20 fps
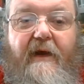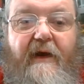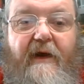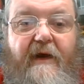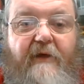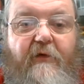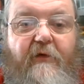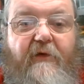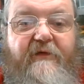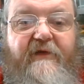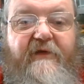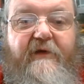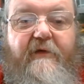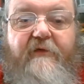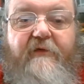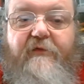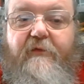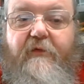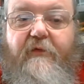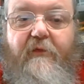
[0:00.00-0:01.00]
And I think
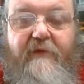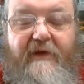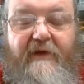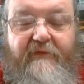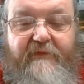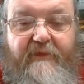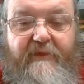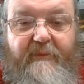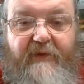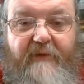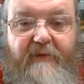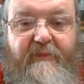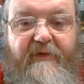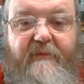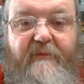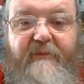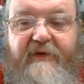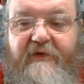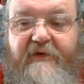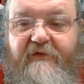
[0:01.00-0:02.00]
I shall call that for the
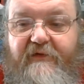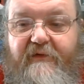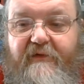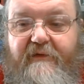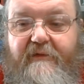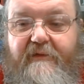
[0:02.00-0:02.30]
moment, because,